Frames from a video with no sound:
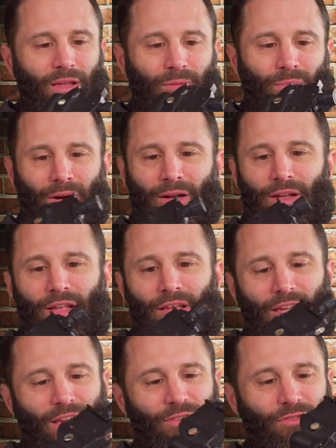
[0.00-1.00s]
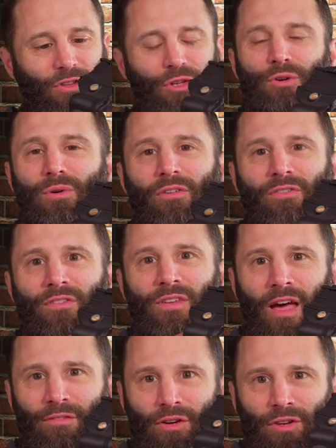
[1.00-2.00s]
But if you have
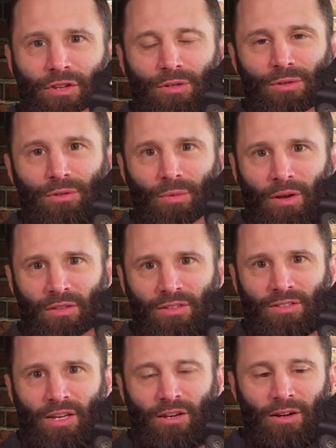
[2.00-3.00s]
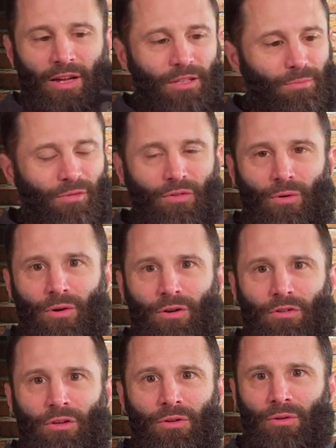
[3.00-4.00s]
never used one of these gear heads before,
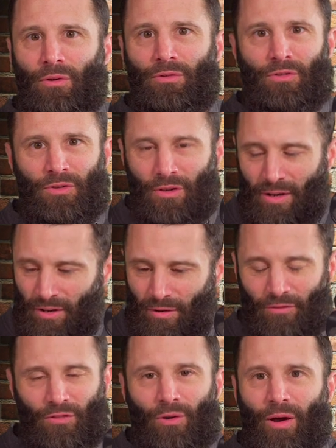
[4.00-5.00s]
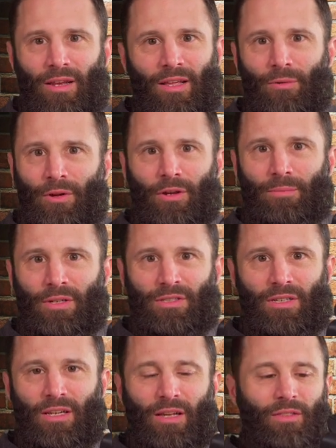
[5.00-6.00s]
you don't, you have no idea what you're
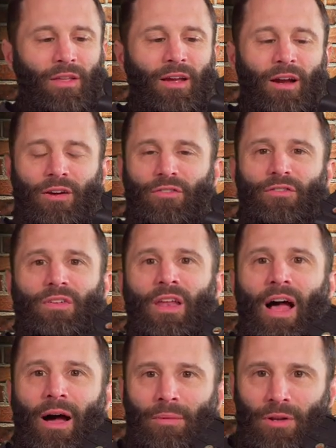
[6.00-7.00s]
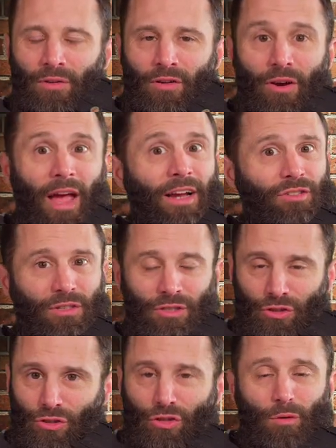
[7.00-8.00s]
missing. They are phenomenal. They're actually
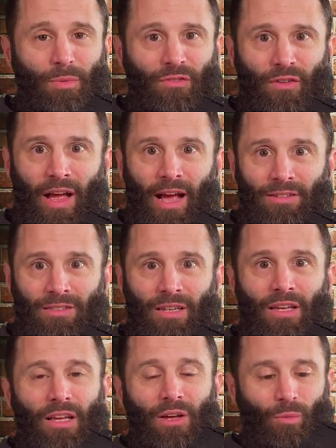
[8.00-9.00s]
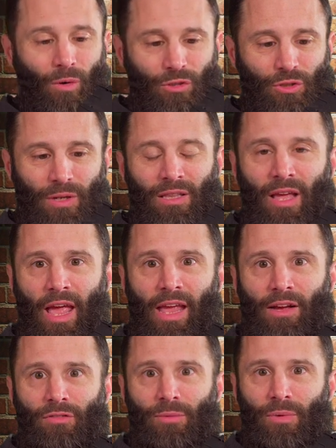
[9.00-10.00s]
super fast once you get the
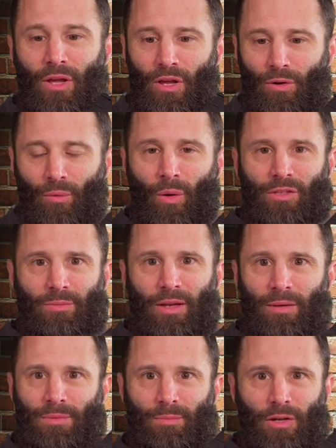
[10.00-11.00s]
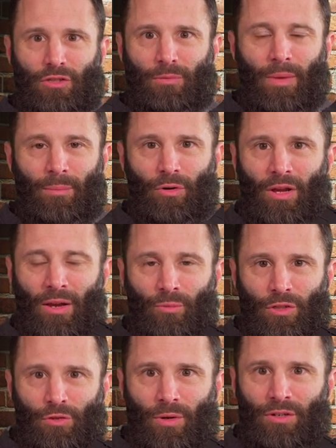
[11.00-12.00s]
hang of them. Once it becomes muscle memory on
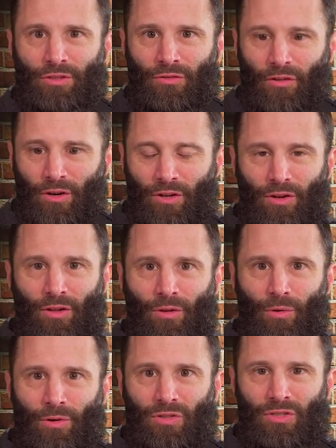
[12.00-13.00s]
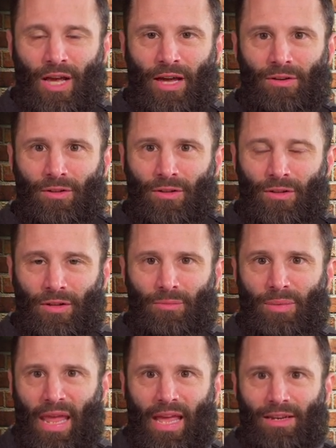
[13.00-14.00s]
which one is your vertical, horizontal, and
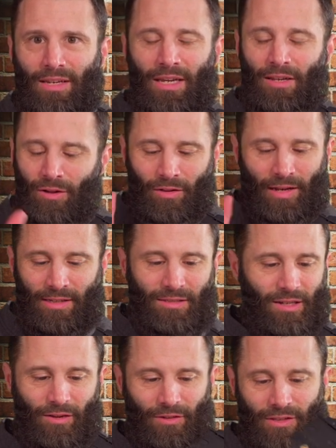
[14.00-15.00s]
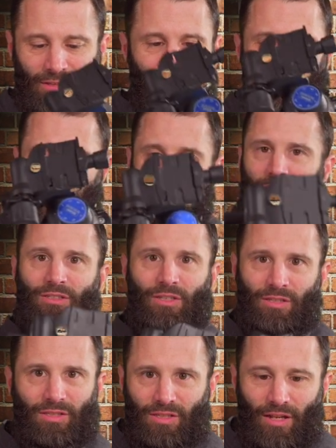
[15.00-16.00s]
panning and all that stuff, it's it's
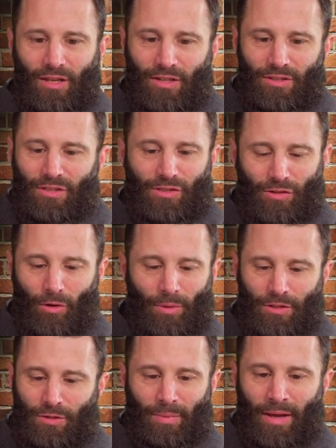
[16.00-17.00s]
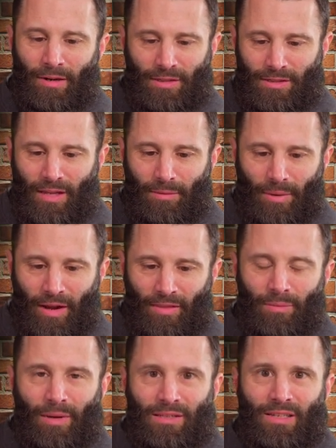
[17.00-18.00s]
just so much better. It's like probably
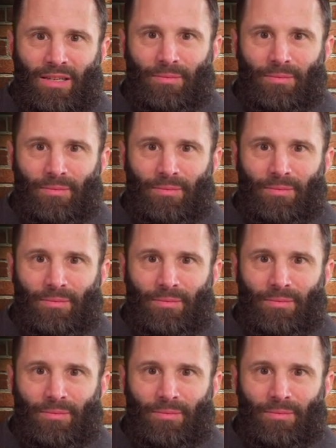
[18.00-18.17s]
the best